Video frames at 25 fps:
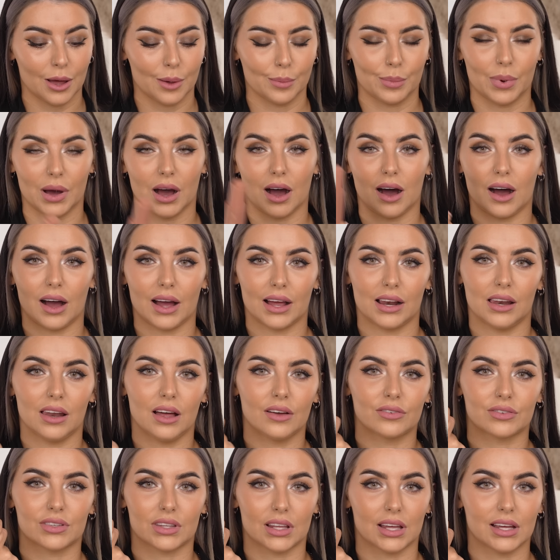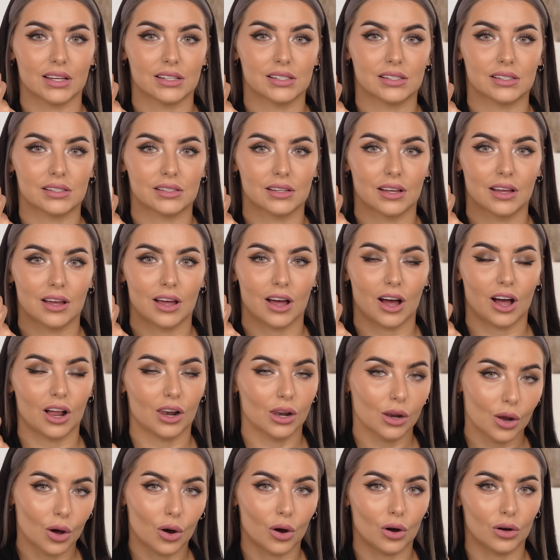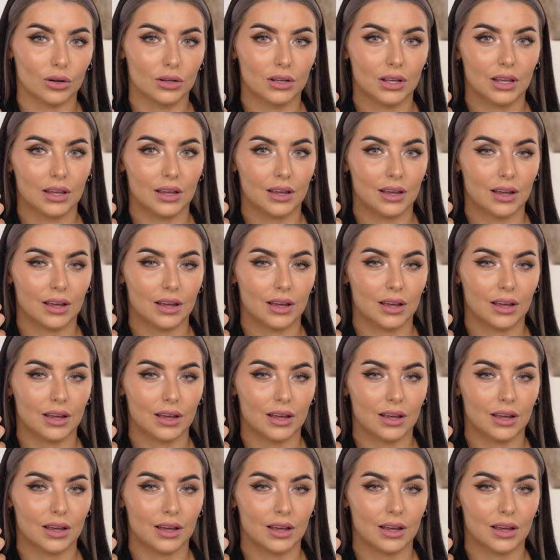but I love this a lot.